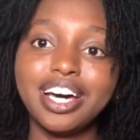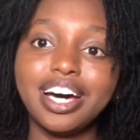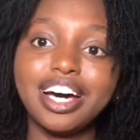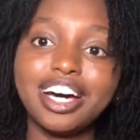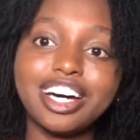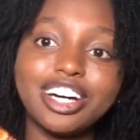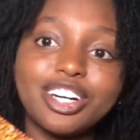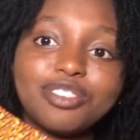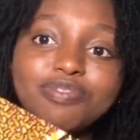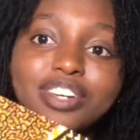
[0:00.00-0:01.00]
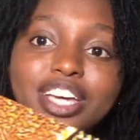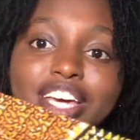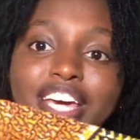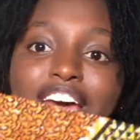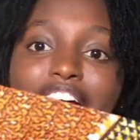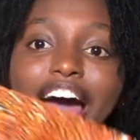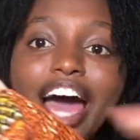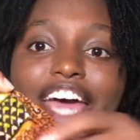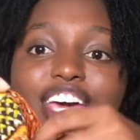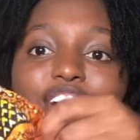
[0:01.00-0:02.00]

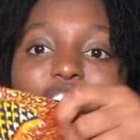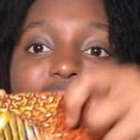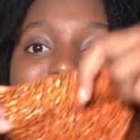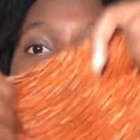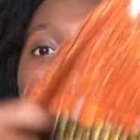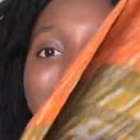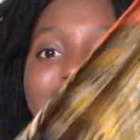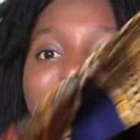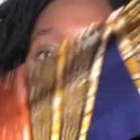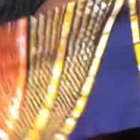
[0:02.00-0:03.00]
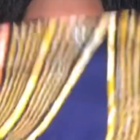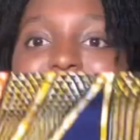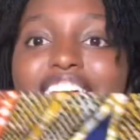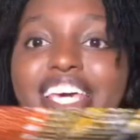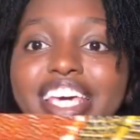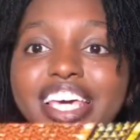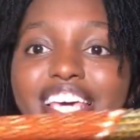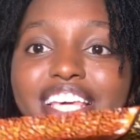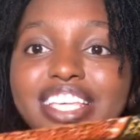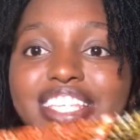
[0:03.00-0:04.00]
I got
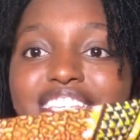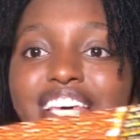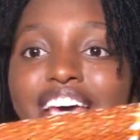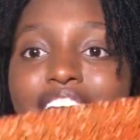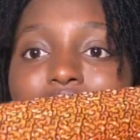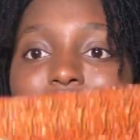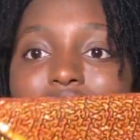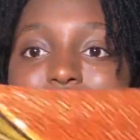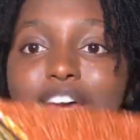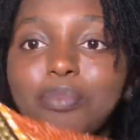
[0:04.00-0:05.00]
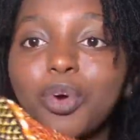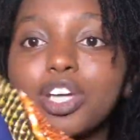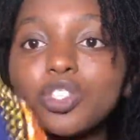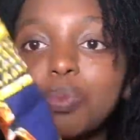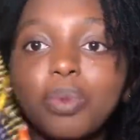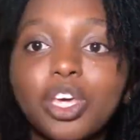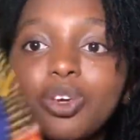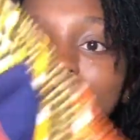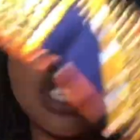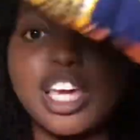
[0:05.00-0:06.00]
this that I'm going to be
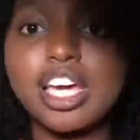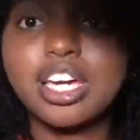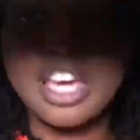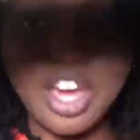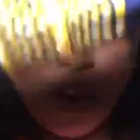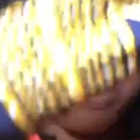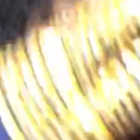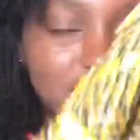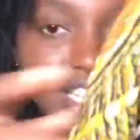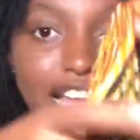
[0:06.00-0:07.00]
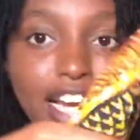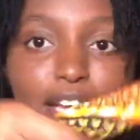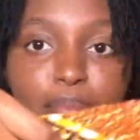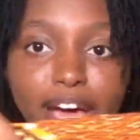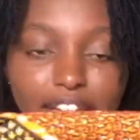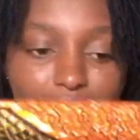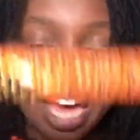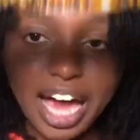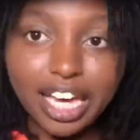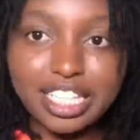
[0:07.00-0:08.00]
using for styling my
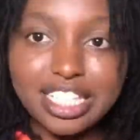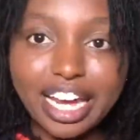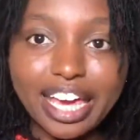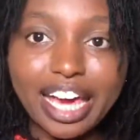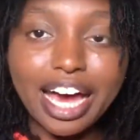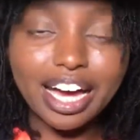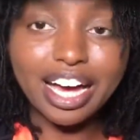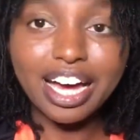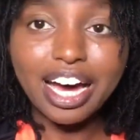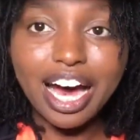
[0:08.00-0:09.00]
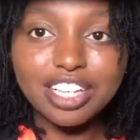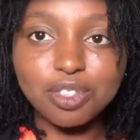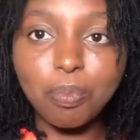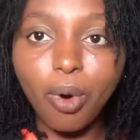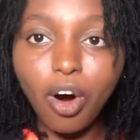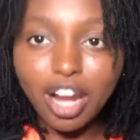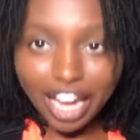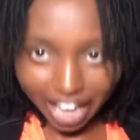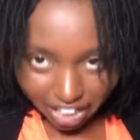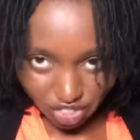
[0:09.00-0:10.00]
hair. It's like a small
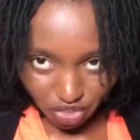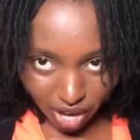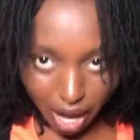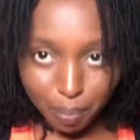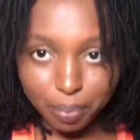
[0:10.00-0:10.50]
head wrap.